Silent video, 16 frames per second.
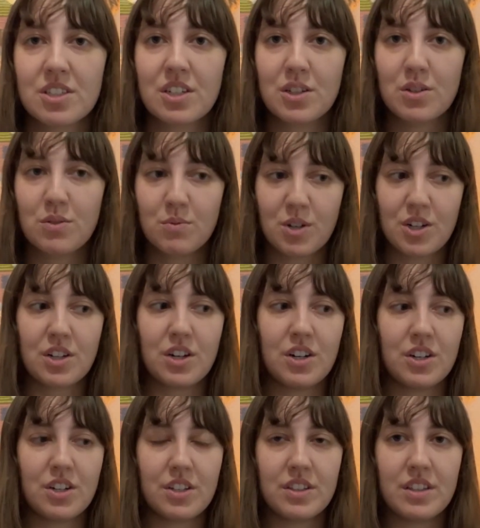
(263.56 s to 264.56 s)
gonna work
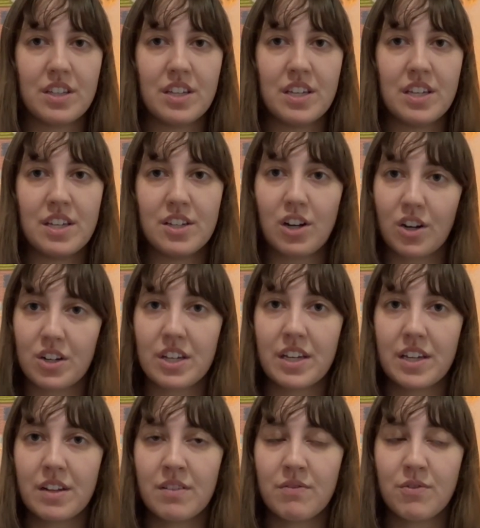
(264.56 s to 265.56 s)
on the
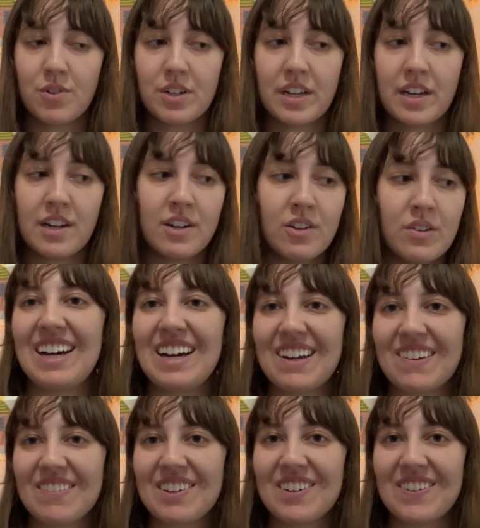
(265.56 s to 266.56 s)
cardigan for now.
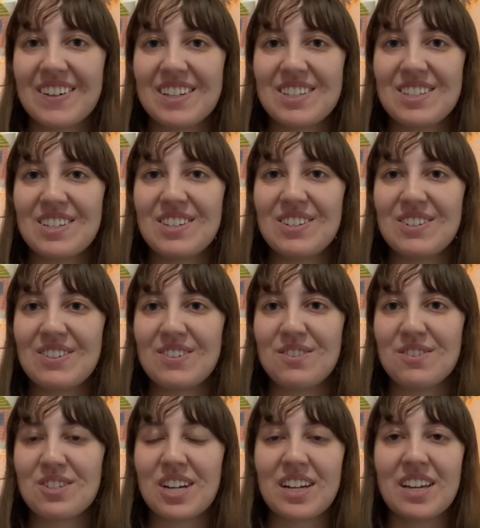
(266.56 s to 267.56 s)
I'm going to
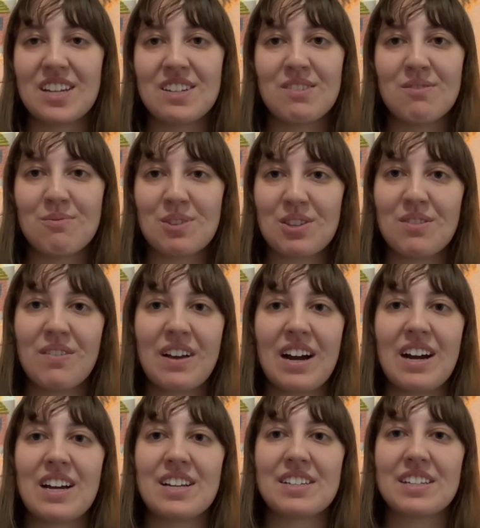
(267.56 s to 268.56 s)
check in with you
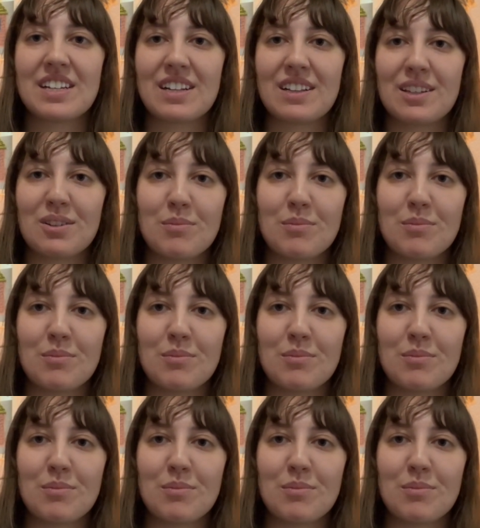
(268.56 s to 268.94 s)
guys in a little